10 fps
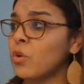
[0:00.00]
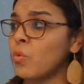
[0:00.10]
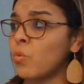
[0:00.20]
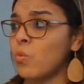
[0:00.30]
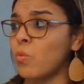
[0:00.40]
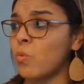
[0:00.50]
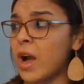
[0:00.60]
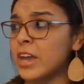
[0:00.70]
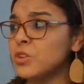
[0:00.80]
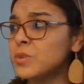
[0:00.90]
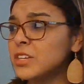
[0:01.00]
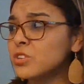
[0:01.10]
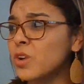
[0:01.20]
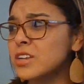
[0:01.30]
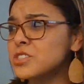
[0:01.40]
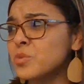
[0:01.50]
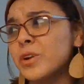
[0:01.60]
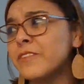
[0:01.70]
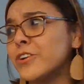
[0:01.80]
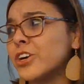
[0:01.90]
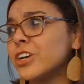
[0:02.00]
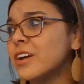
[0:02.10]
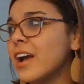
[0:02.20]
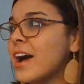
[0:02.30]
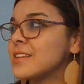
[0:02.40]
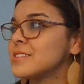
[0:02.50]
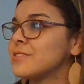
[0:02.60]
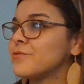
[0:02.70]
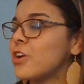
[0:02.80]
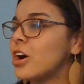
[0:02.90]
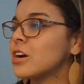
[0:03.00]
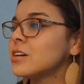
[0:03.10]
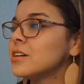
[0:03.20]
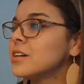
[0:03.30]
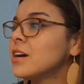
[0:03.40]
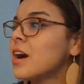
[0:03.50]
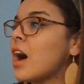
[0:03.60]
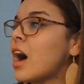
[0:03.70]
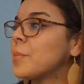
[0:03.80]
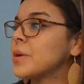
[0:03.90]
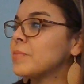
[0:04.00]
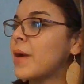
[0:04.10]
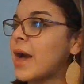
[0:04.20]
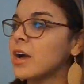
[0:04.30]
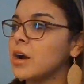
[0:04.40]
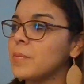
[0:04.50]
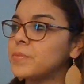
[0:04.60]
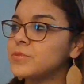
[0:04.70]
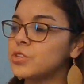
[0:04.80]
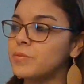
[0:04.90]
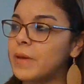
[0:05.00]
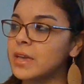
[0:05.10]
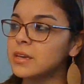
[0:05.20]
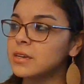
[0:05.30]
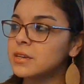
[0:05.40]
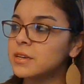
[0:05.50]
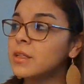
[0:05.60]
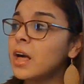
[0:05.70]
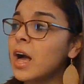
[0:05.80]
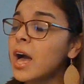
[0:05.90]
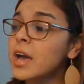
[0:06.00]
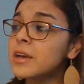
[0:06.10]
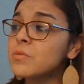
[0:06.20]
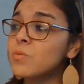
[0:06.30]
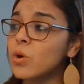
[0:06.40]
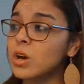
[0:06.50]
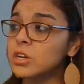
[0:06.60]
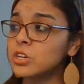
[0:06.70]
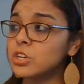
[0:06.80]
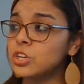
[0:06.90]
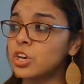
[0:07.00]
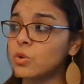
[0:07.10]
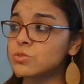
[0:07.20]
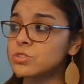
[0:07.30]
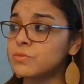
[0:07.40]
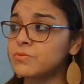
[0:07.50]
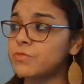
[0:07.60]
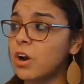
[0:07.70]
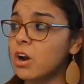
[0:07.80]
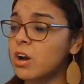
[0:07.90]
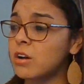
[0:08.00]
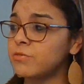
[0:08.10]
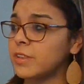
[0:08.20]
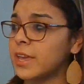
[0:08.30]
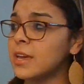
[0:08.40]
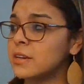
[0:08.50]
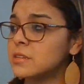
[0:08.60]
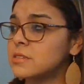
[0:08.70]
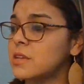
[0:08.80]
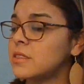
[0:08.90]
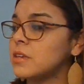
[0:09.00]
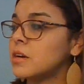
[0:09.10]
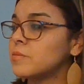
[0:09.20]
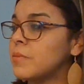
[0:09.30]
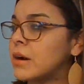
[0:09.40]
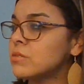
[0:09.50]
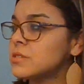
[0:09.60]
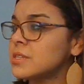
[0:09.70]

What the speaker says: Why do you need to cross the river? Asked the frog, hopping back up to the bank. I want to go to the far-off land, said the young mouse.